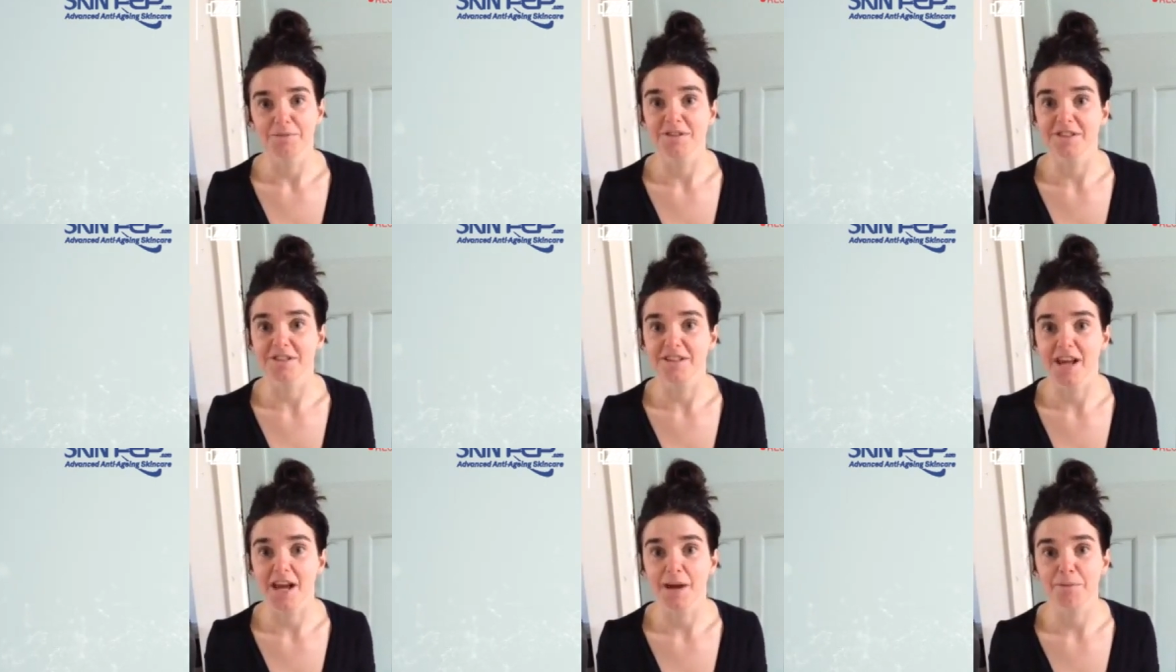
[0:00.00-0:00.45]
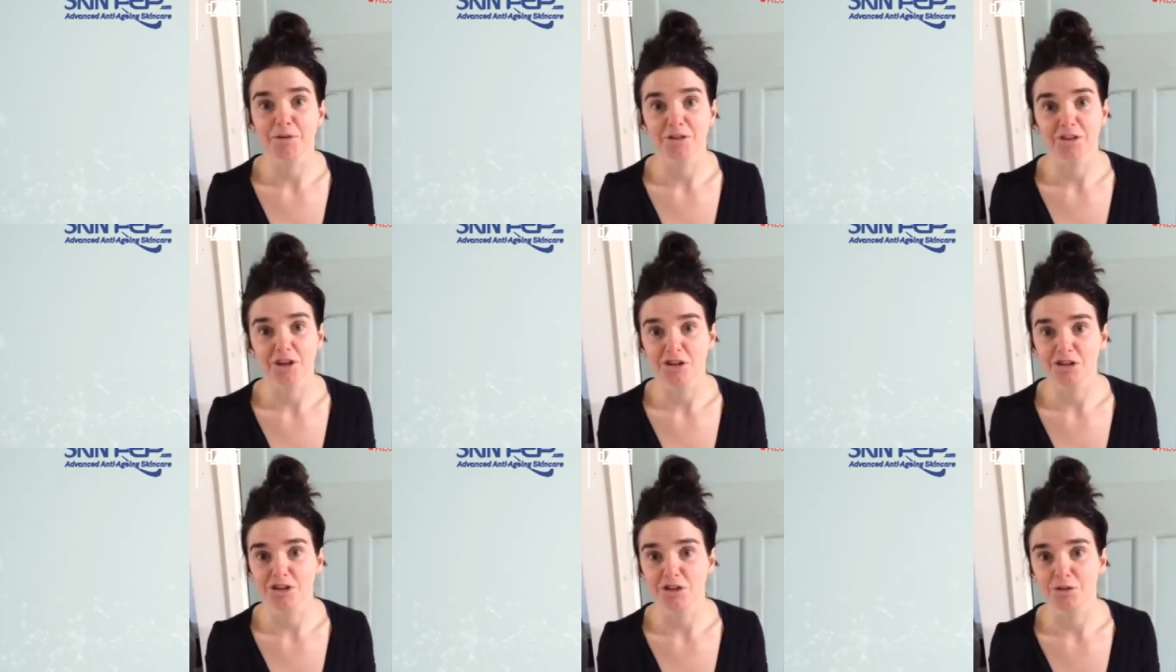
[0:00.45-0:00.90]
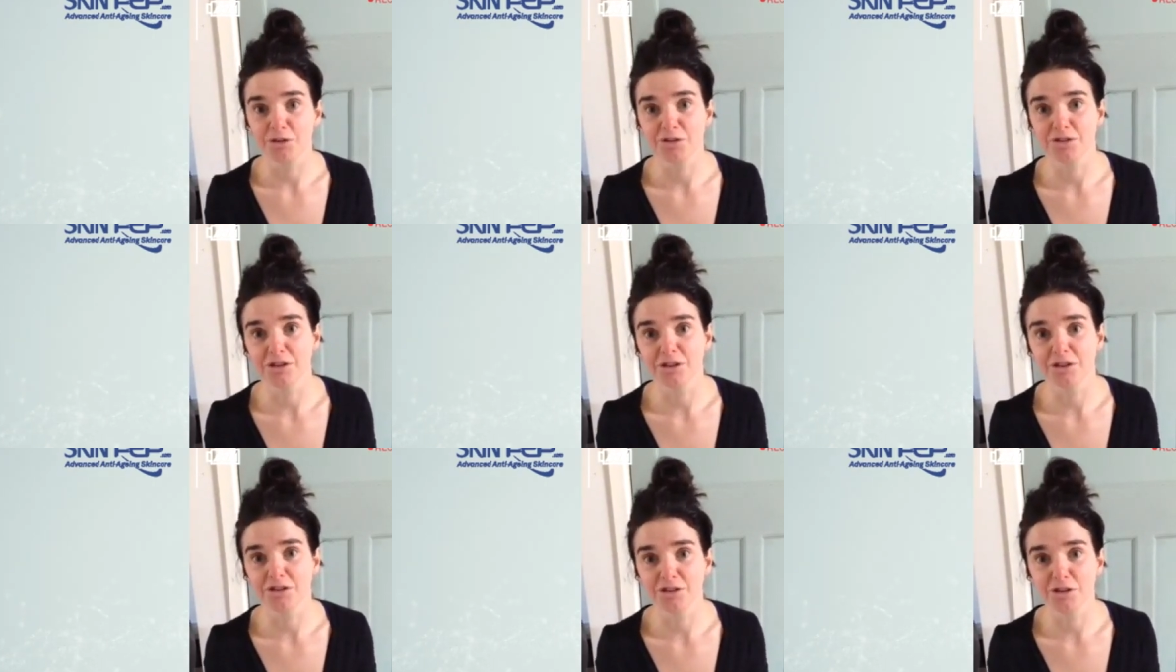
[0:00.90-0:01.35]
Today I'm just going to
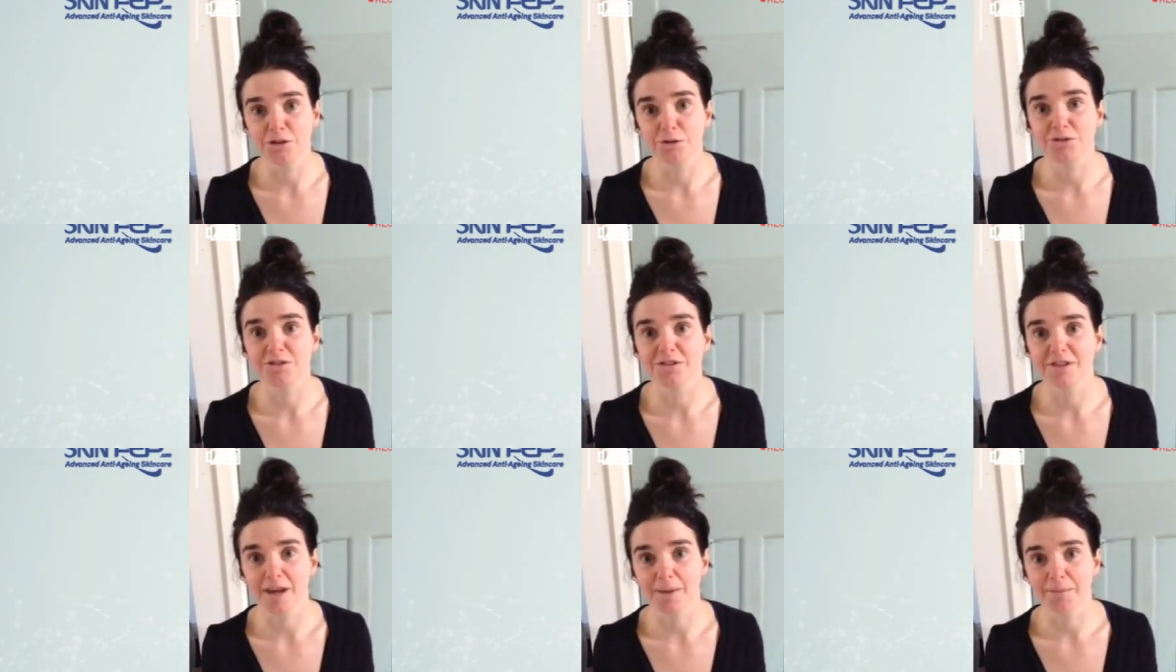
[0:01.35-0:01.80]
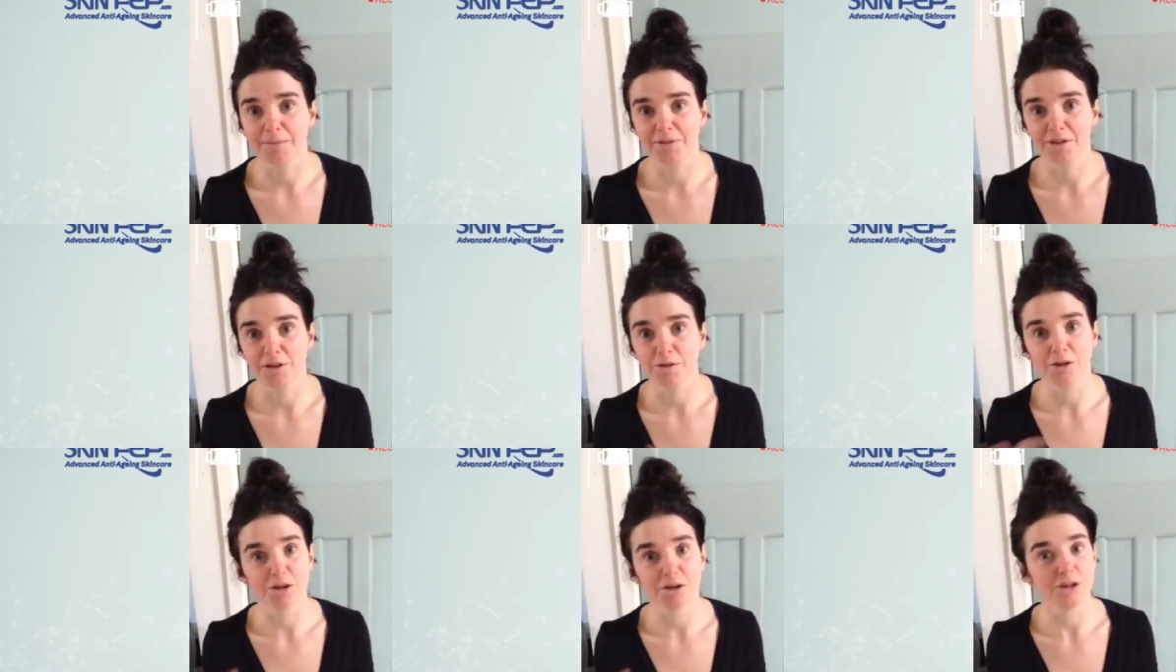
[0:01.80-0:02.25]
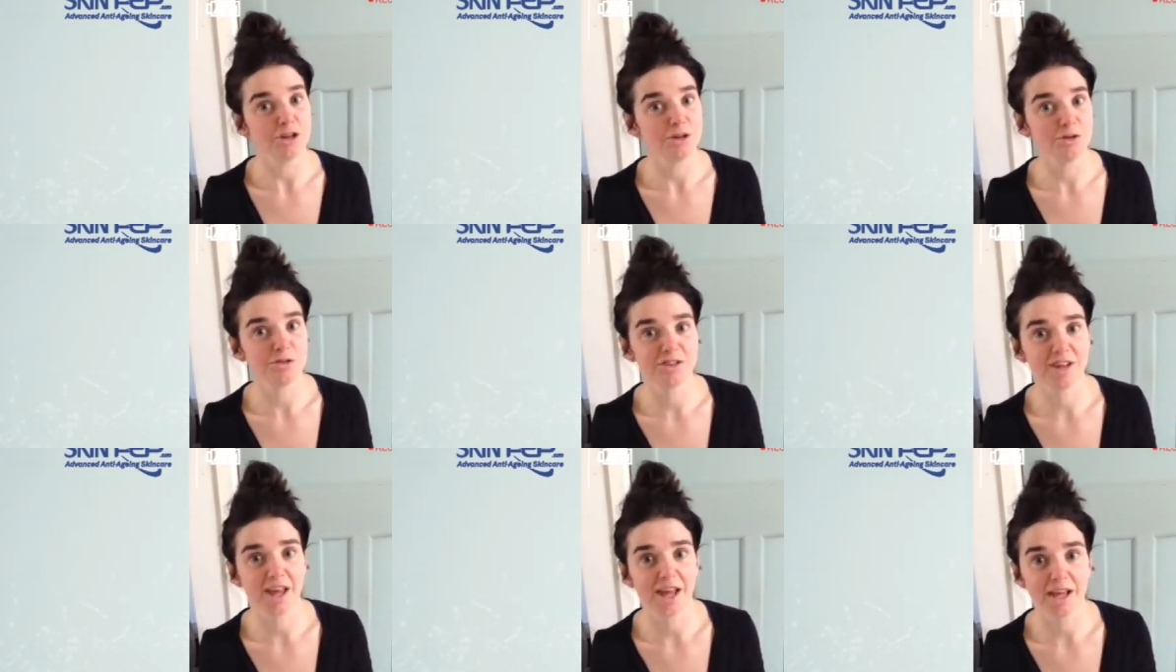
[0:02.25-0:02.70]
use the two steps that you can
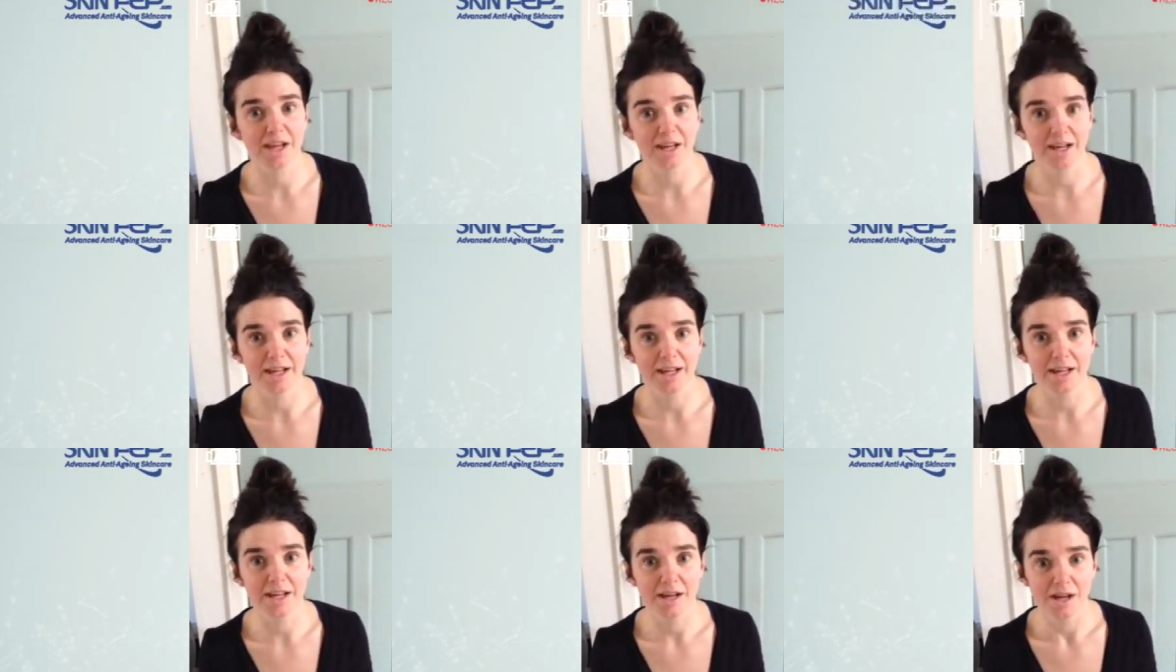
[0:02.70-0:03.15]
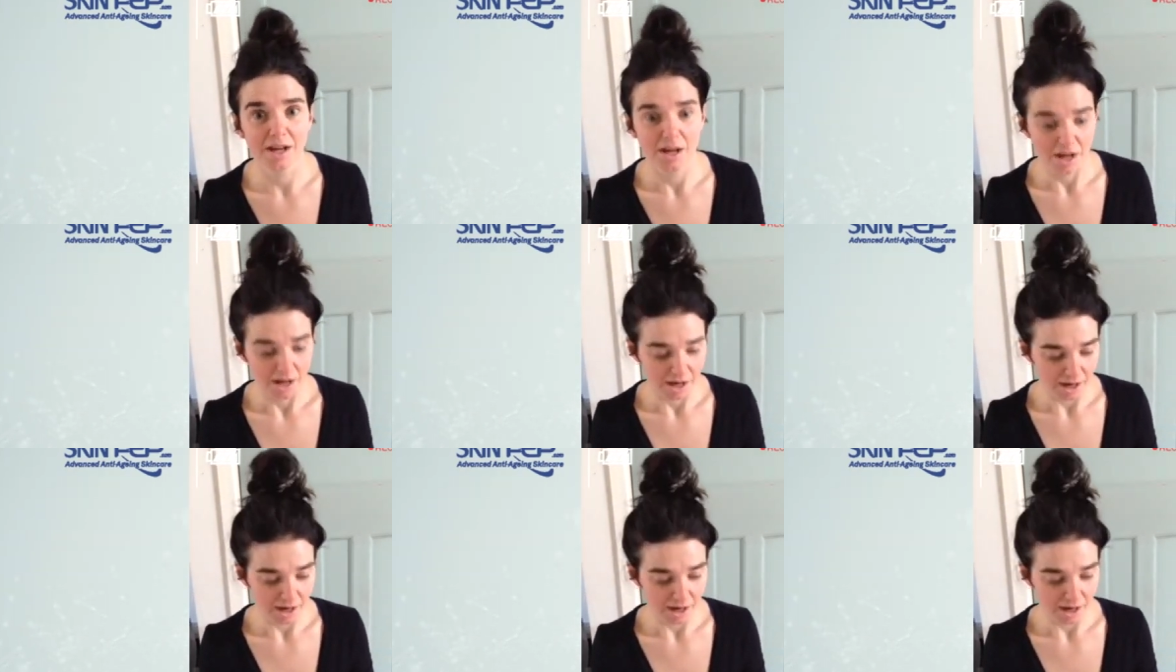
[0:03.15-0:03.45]
use daily.